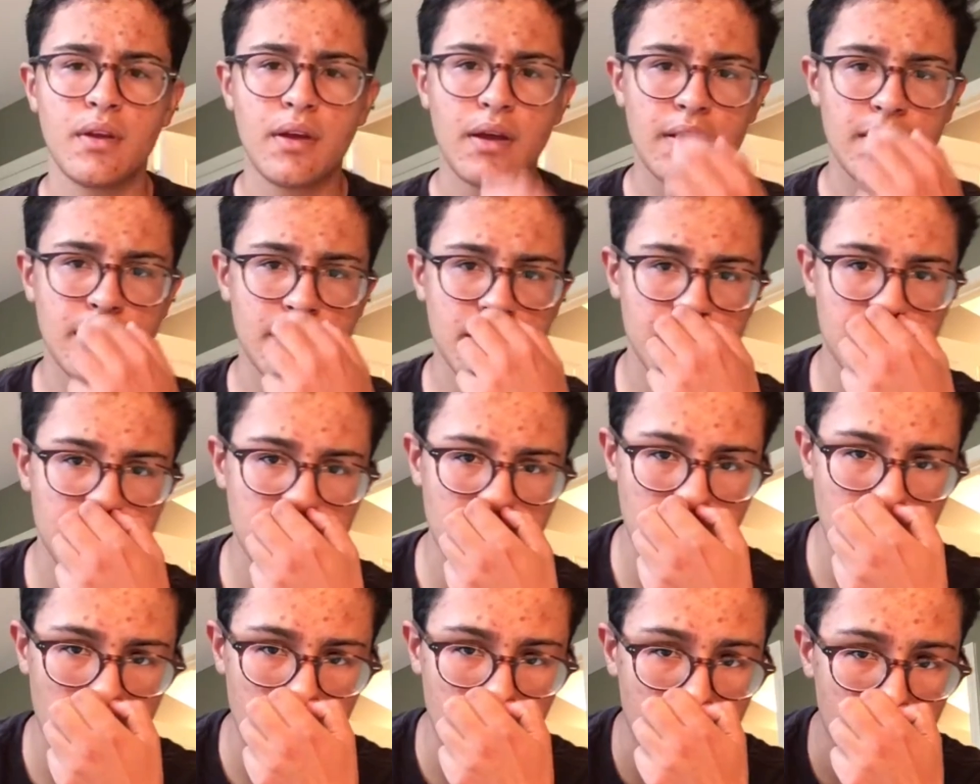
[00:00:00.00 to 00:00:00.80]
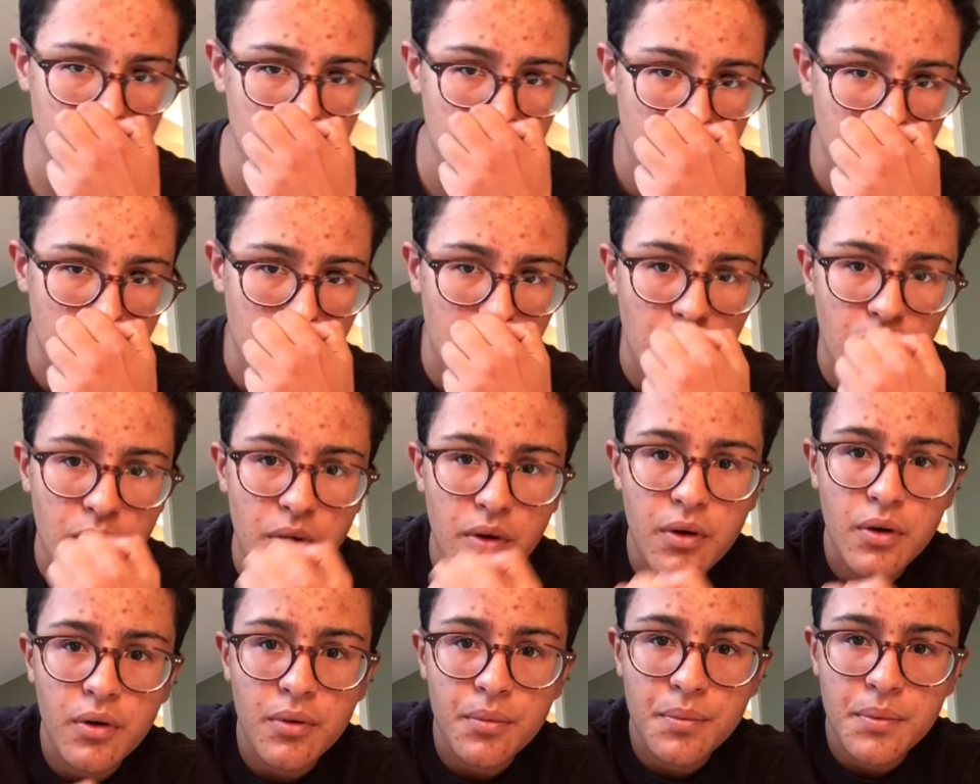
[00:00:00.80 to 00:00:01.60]
I just feel like more
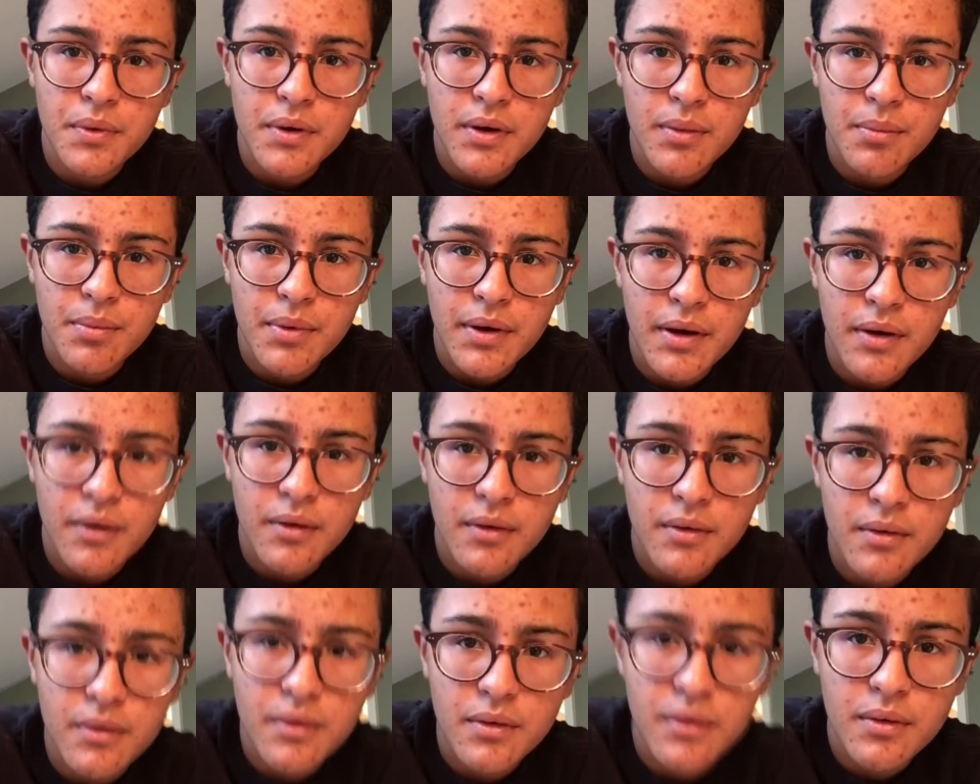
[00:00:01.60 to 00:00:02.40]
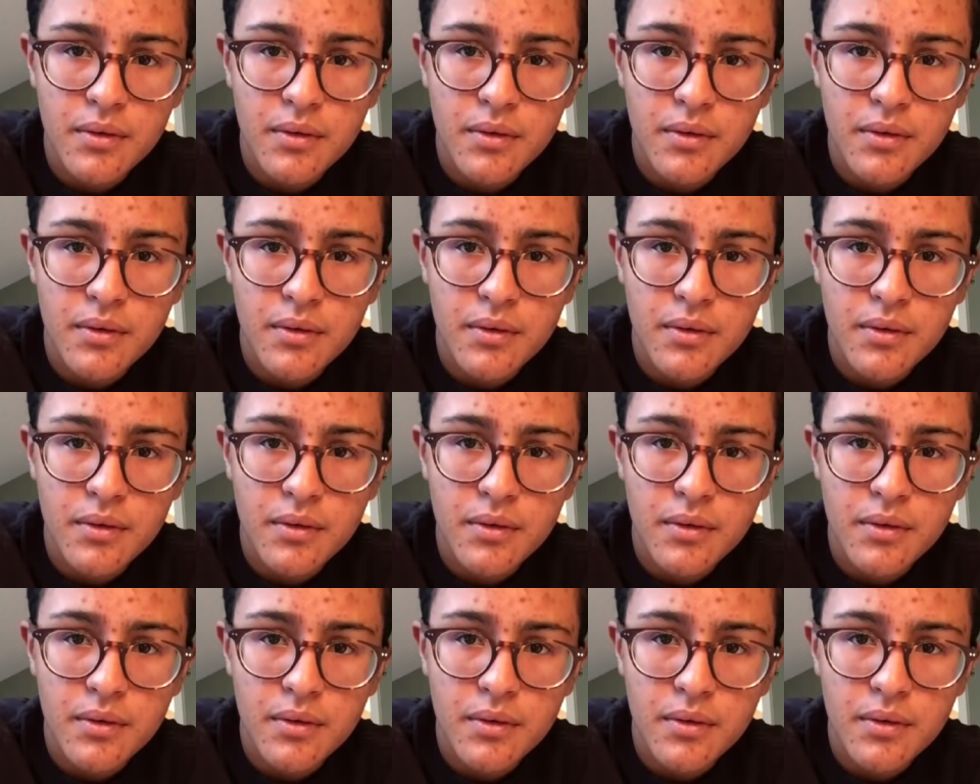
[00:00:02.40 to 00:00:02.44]
open about